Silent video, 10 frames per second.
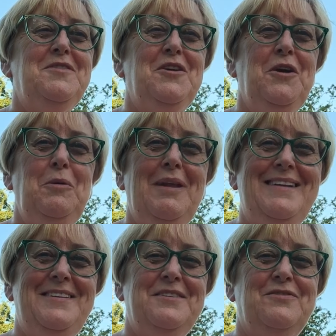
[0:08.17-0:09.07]
to
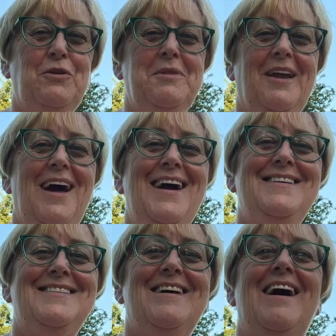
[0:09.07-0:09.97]
Letters from the Light
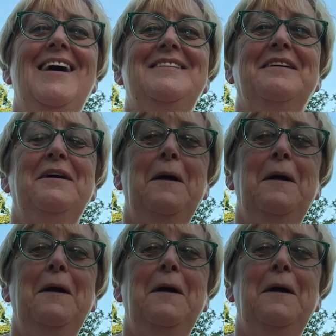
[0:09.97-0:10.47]
Side.